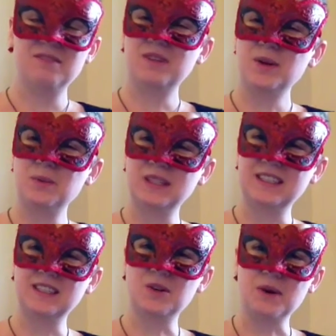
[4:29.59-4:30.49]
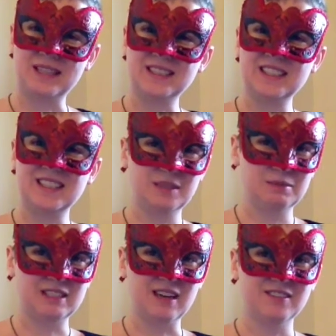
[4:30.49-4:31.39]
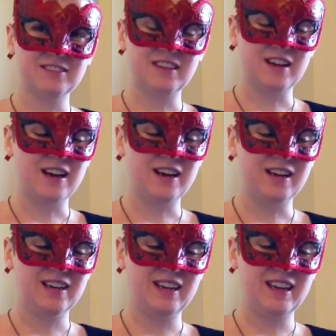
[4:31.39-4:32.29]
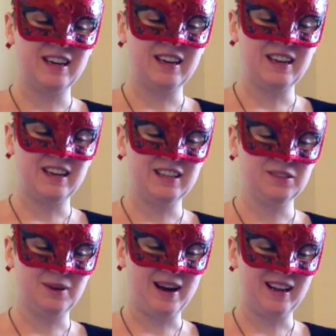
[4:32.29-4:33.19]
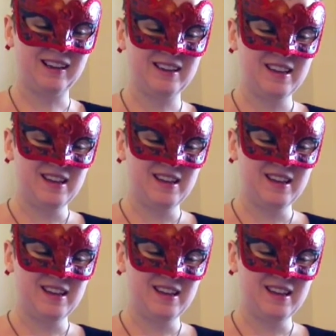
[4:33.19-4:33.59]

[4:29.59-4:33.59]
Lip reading: very willing to question himself in his writing.